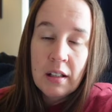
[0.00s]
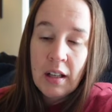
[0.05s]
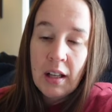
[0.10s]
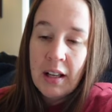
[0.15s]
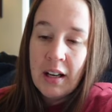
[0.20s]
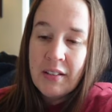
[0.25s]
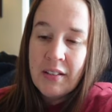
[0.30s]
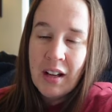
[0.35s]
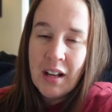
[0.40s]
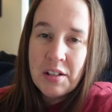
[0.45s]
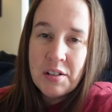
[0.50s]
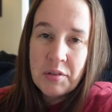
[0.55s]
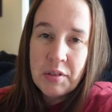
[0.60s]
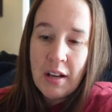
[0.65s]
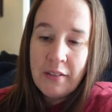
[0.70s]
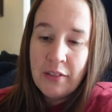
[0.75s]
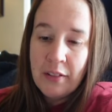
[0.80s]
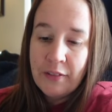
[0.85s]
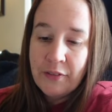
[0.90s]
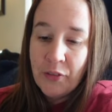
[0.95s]
And I think I sold
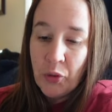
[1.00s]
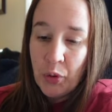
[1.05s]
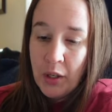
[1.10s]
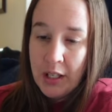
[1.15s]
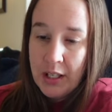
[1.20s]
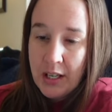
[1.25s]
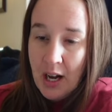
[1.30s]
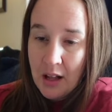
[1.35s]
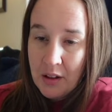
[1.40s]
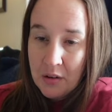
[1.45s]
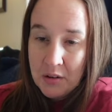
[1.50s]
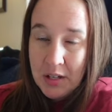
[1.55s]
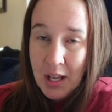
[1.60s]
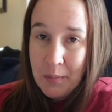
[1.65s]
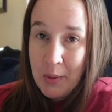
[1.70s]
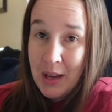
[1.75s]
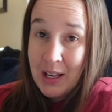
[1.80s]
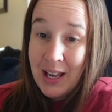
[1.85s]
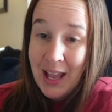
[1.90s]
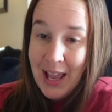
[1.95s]
that for $40. I
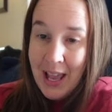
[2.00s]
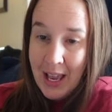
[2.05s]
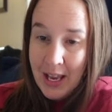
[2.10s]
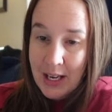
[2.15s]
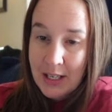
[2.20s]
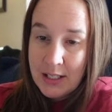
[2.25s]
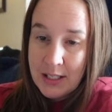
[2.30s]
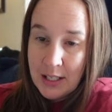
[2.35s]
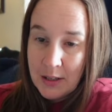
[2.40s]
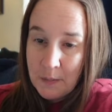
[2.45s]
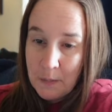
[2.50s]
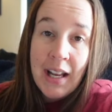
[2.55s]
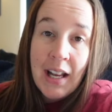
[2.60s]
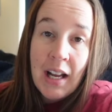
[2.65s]
paid $8.